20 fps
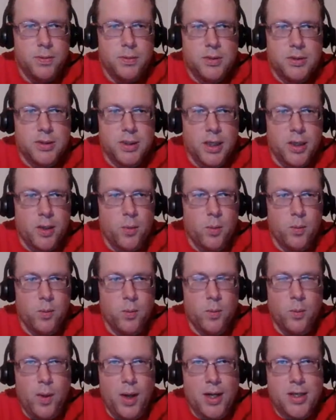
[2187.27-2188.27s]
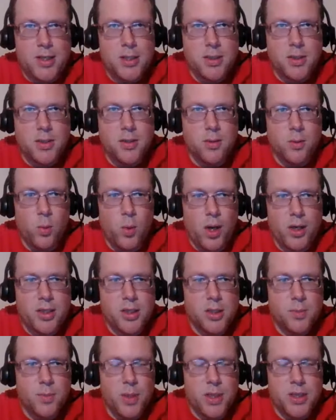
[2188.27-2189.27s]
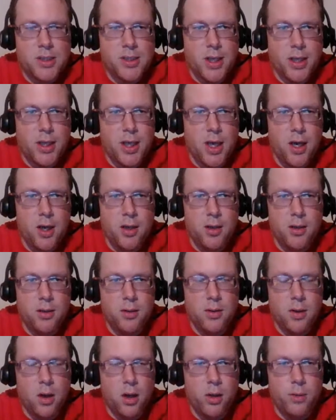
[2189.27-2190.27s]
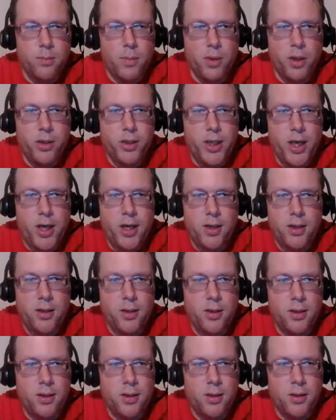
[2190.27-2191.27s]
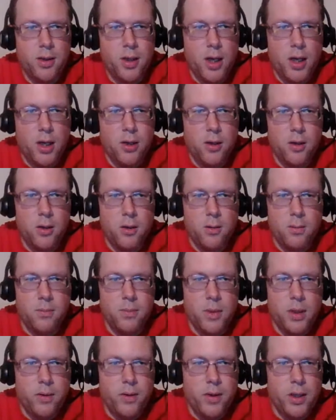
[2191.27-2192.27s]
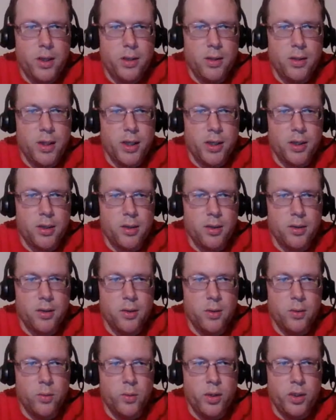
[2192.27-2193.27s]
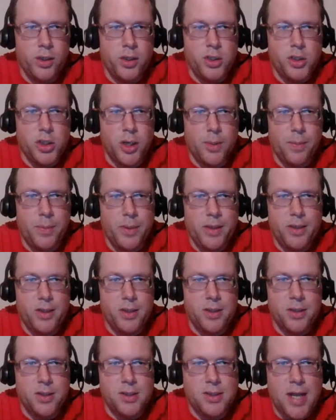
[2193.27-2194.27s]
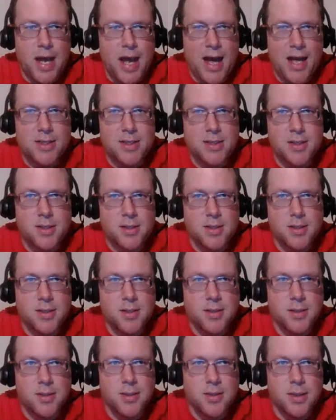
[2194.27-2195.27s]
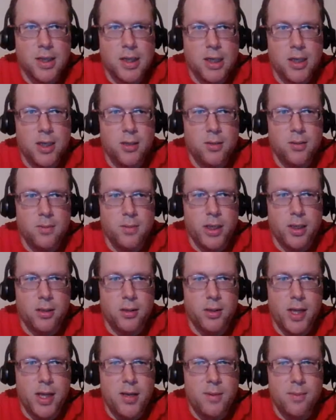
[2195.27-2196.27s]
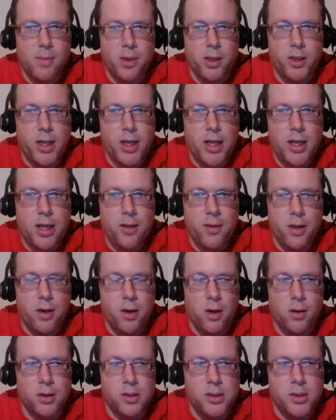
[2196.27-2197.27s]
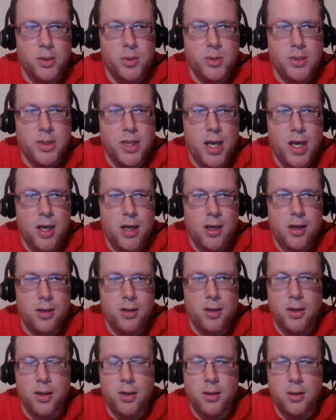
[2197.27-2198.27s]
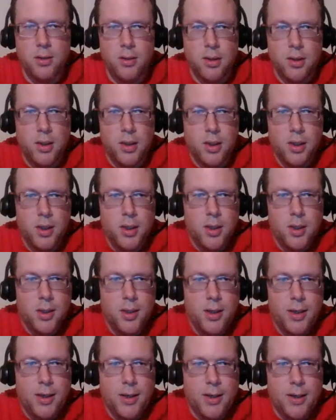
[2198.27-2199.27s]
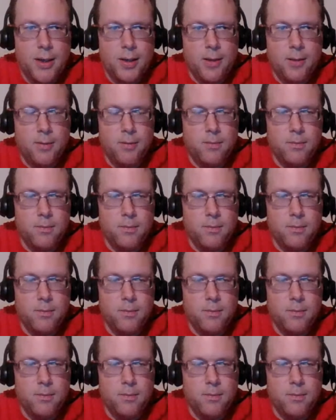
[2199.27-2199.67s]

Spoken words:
Just like watch as much as I can on Monday, and then like really jump into stats like late Monday and then all Tuesday, and then I